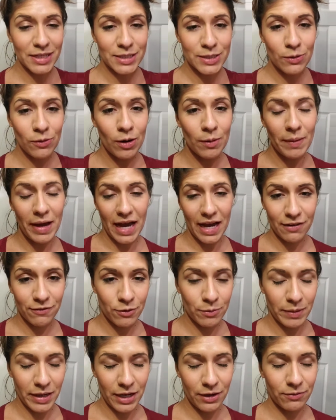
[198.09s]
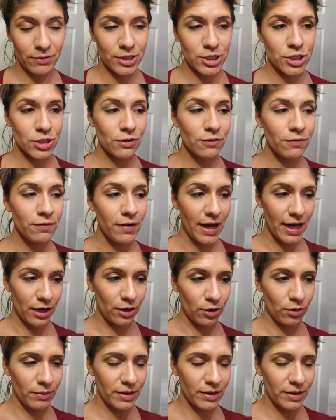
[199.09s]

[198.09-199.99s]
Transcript: score back from my original final,